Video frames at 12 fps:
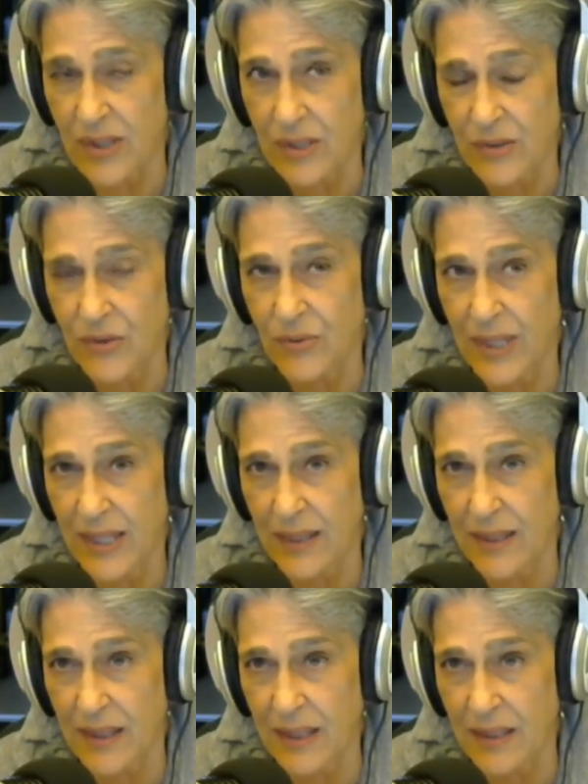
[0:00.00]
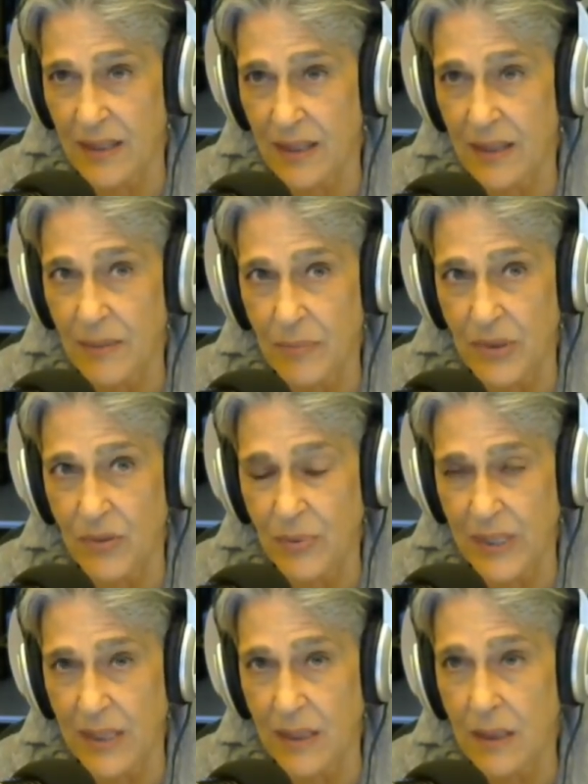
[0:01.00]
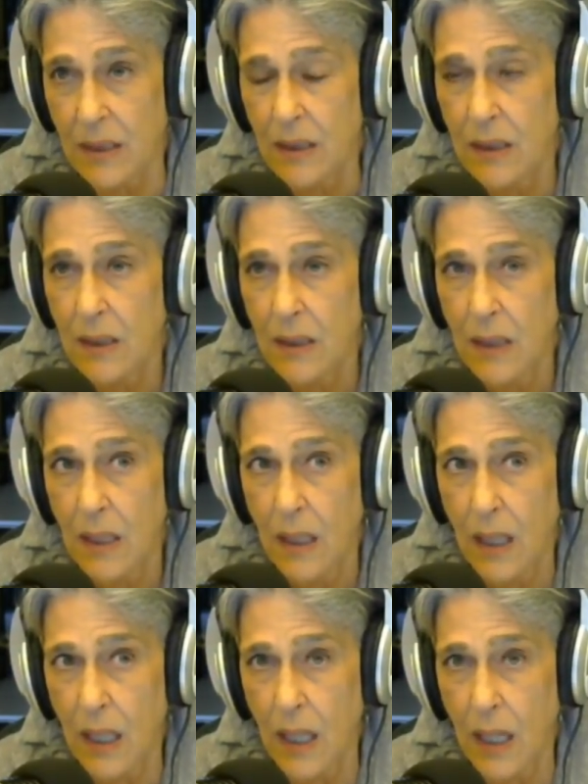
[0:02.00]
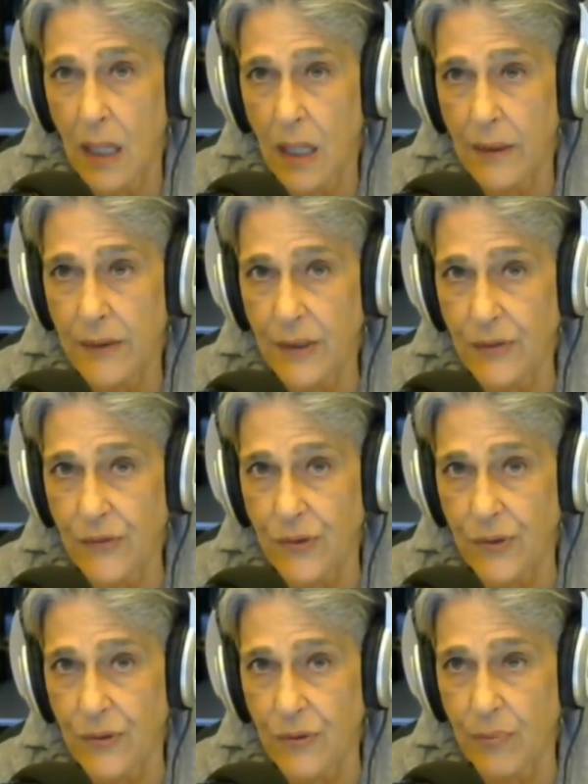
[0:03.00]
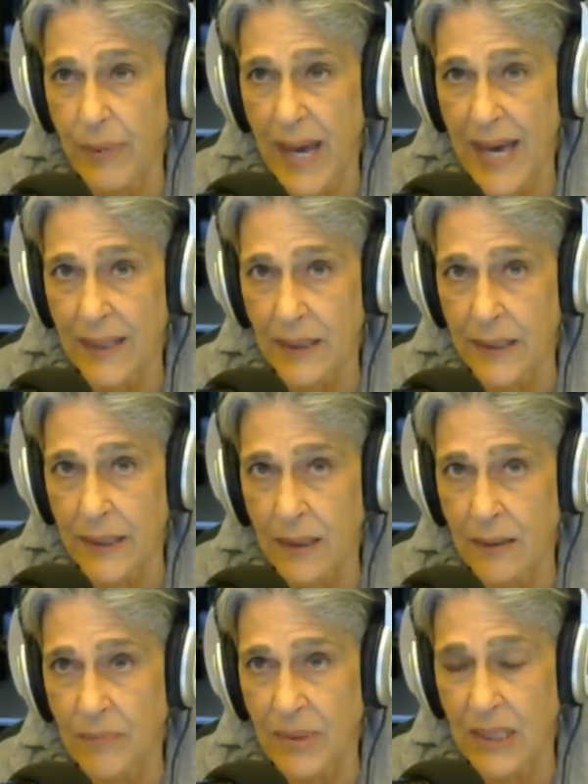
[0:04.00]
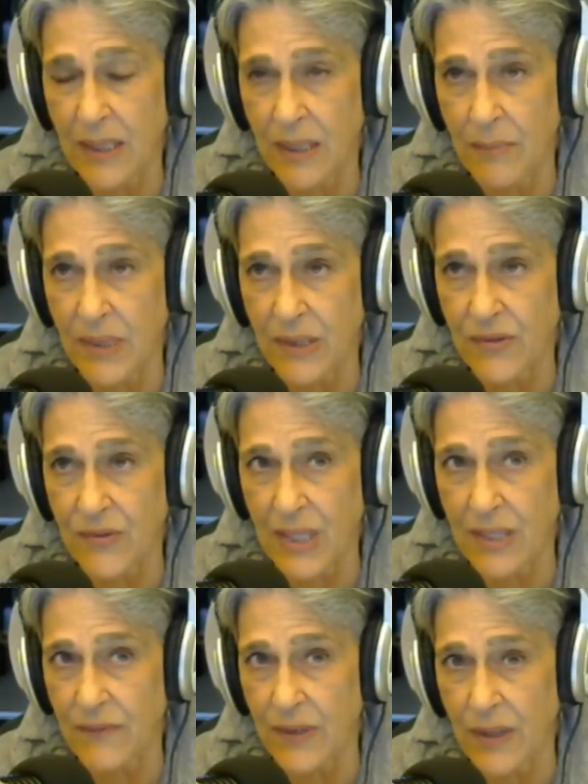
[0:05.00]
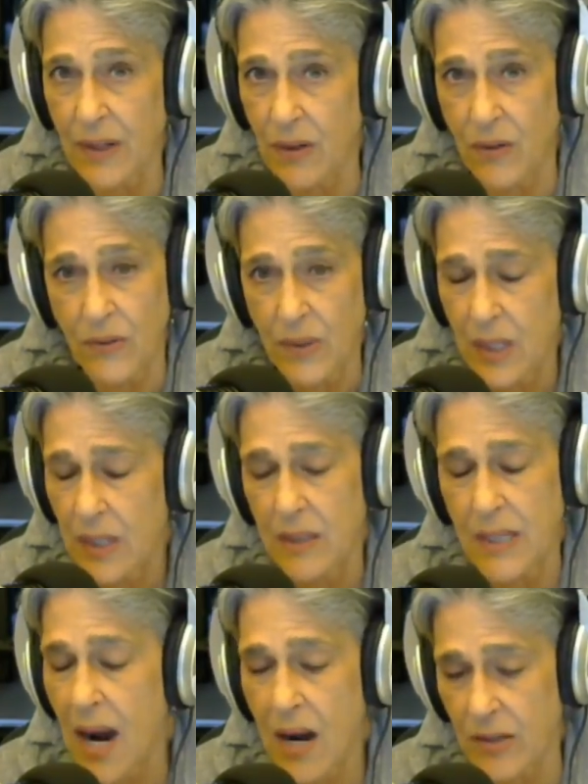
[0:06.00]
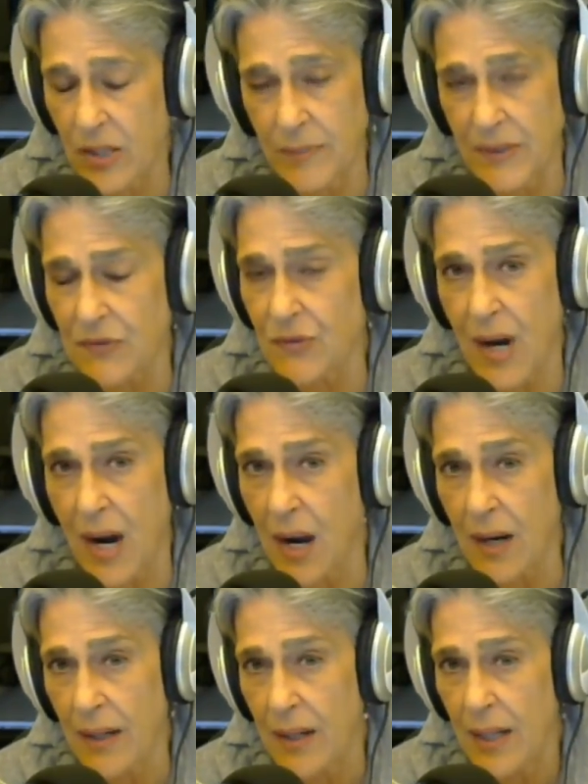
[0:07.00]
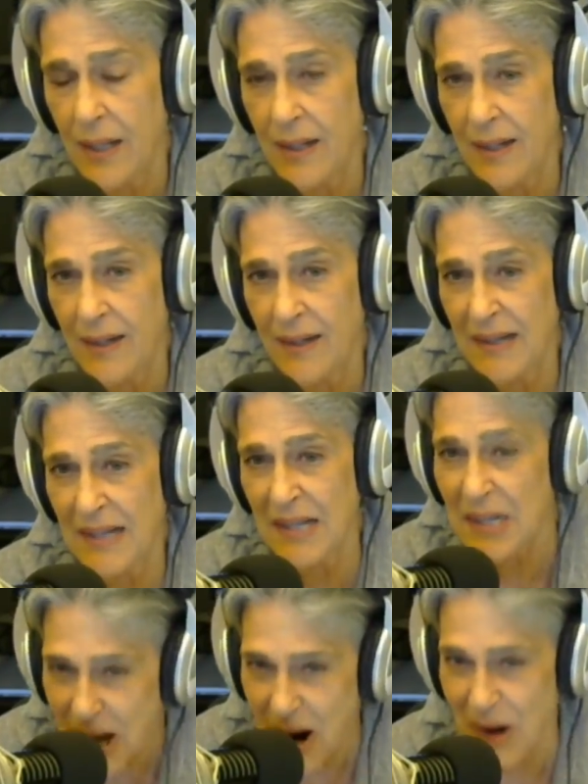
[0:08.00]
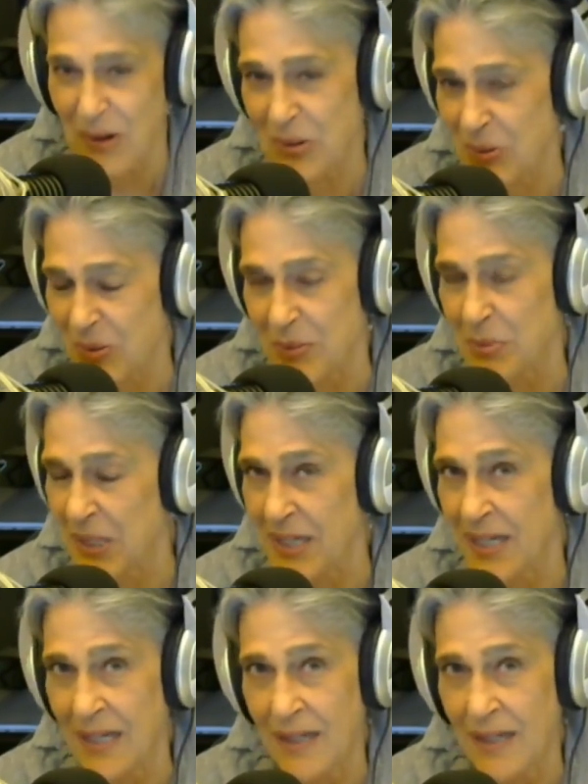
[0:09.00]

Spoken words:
to get in between these two battling behemoths, even though the arguments are inarguably